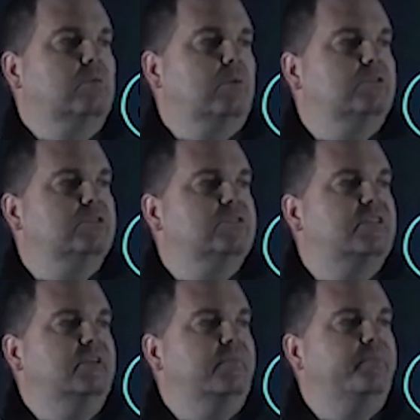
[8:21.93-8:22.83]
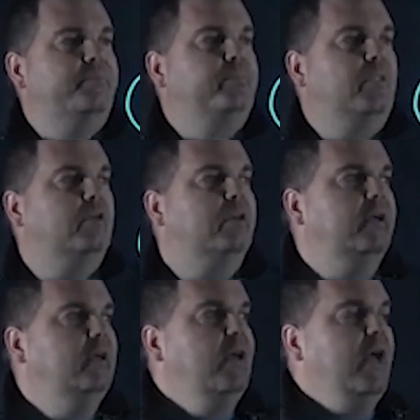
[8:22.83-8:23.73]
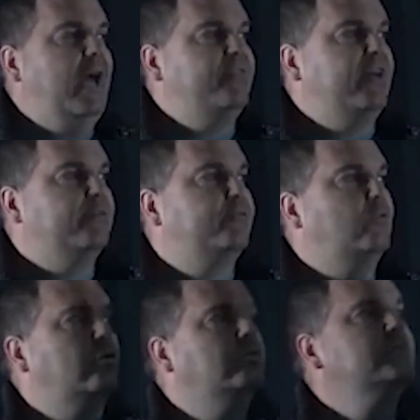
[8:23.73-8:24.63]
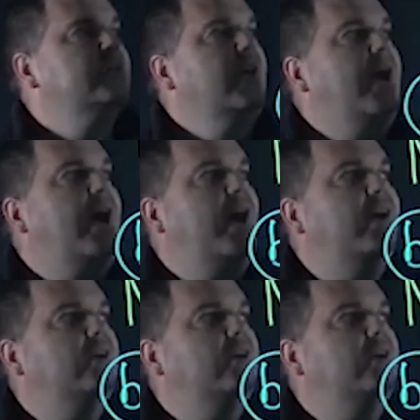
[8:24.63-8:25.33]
just here, okay? And that forms our